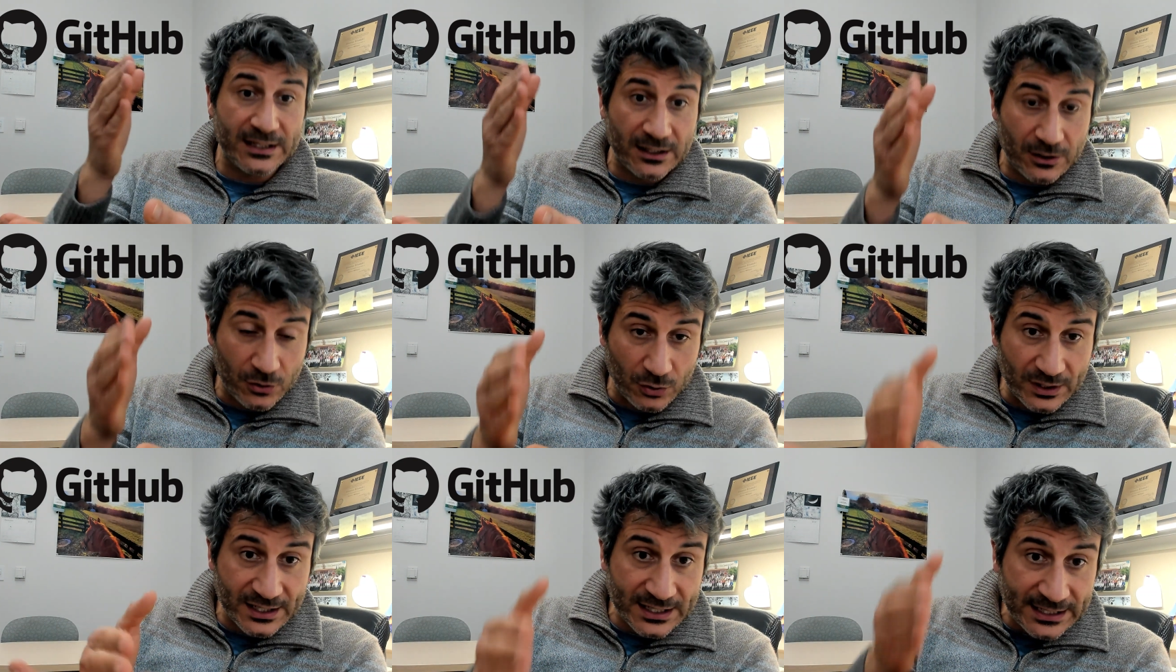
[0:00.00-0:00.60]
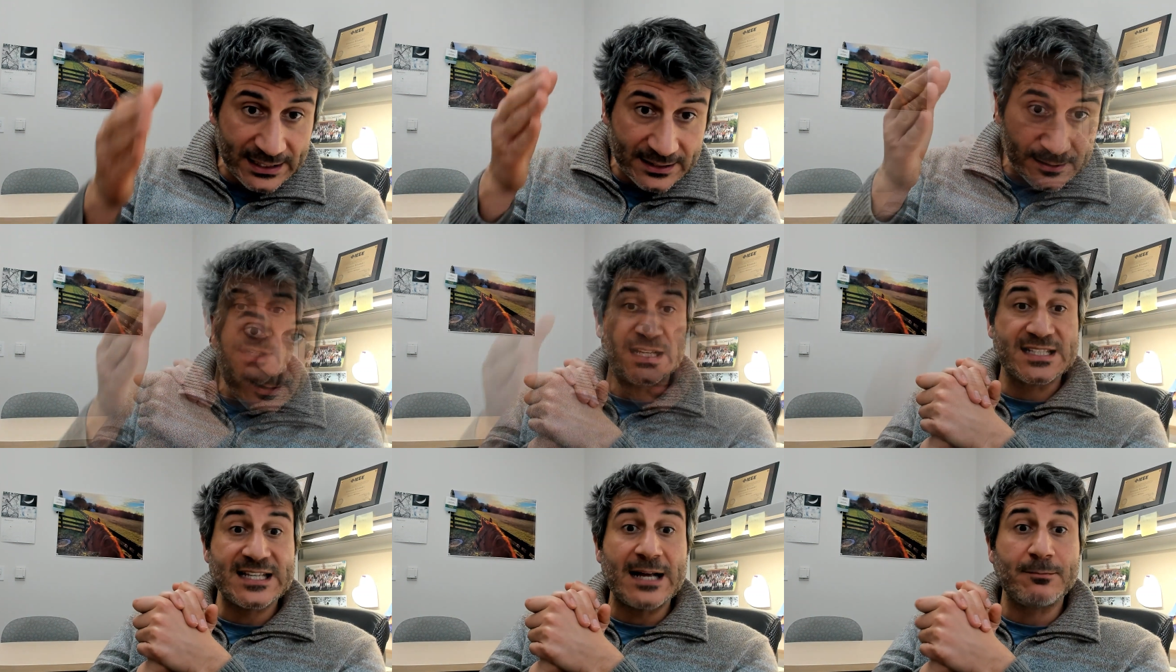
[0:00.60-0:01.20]
concrete
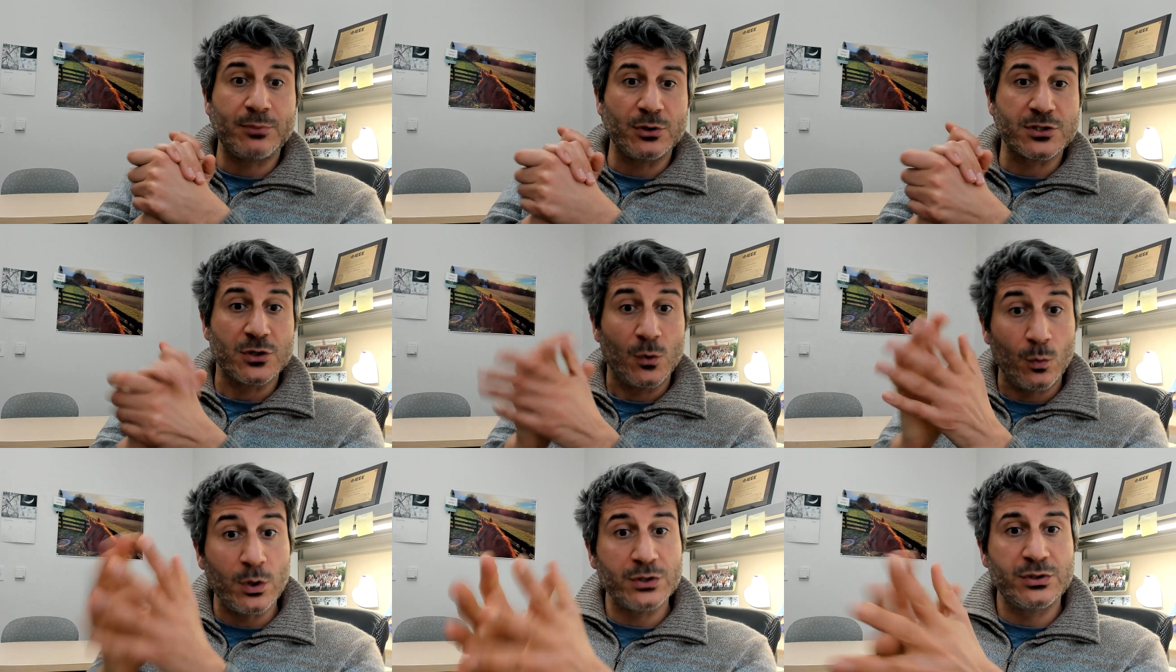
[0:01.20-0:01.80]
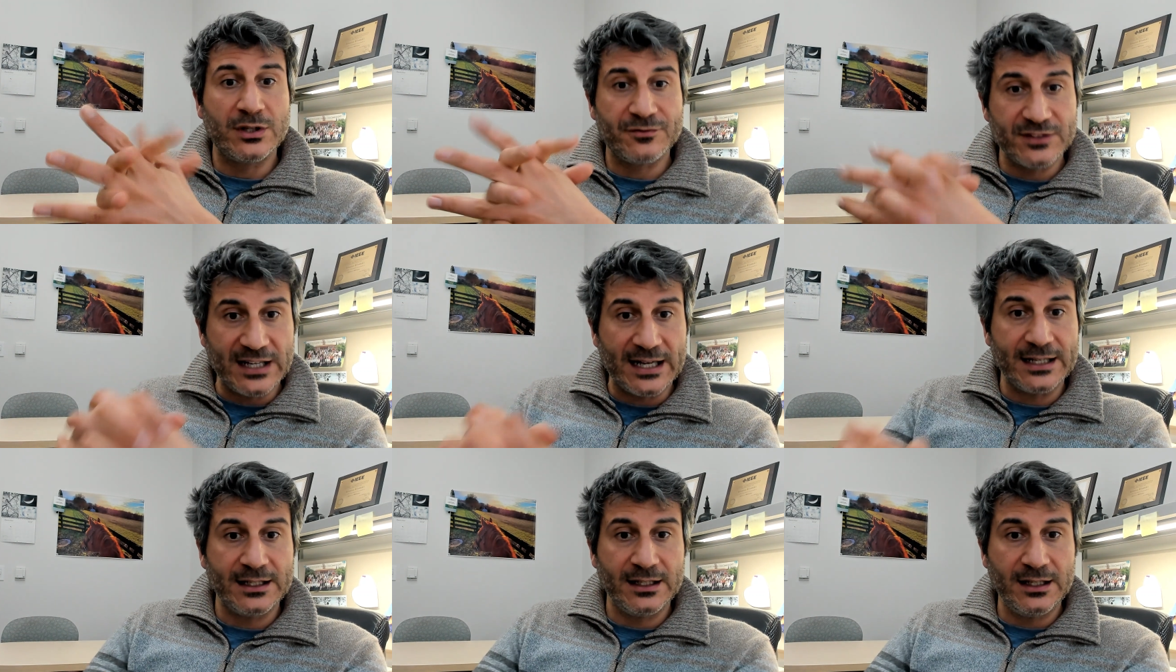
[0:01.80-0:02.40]
examples what you have
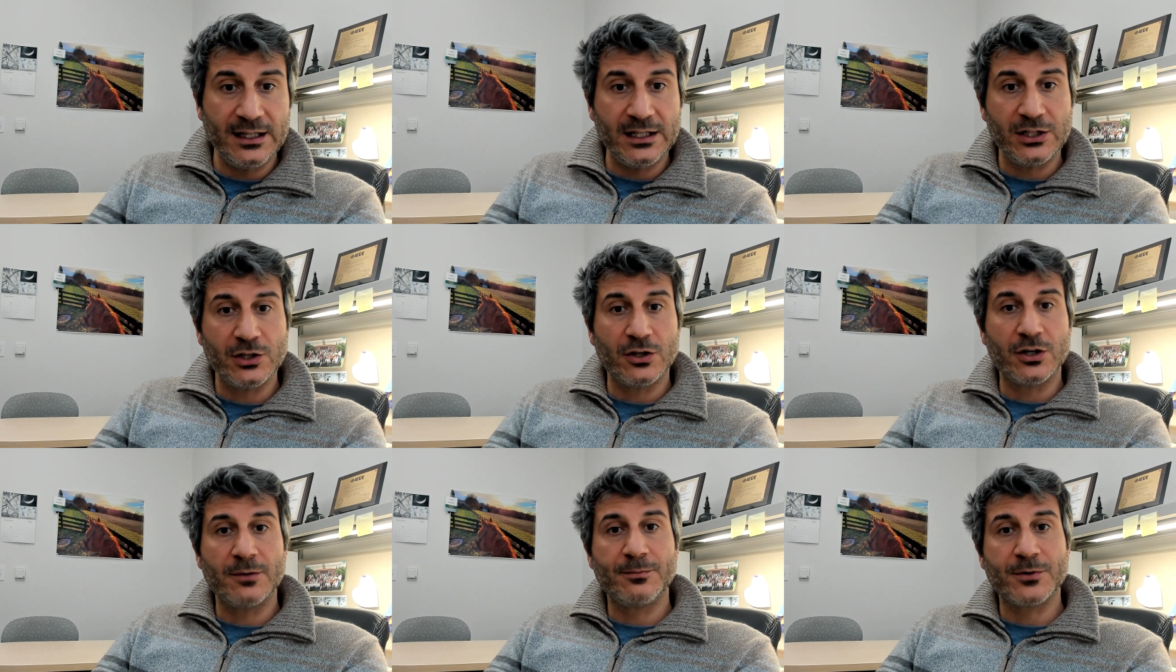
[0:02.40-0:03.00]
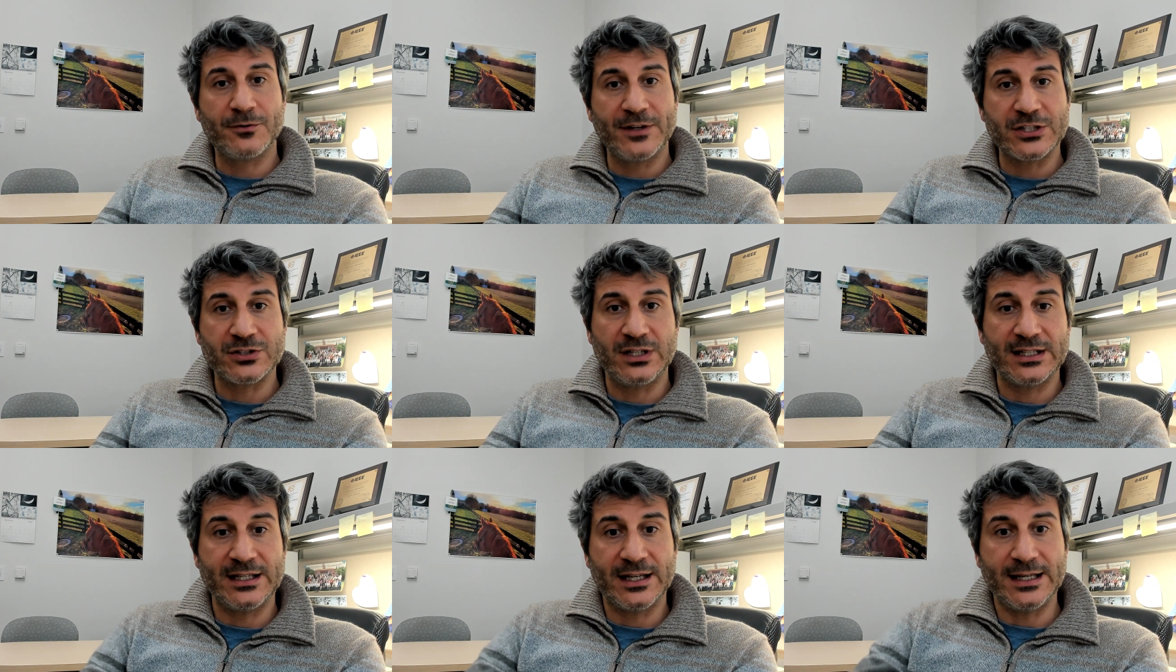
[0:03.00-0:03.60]
done in your
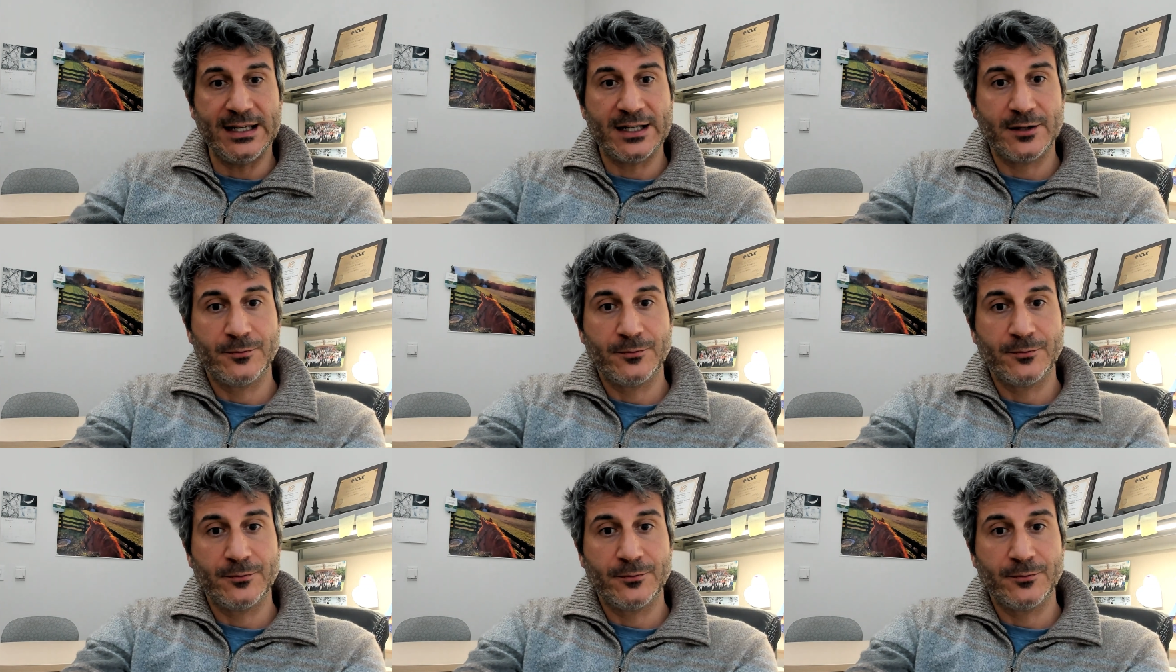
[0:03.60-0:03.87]
professional career.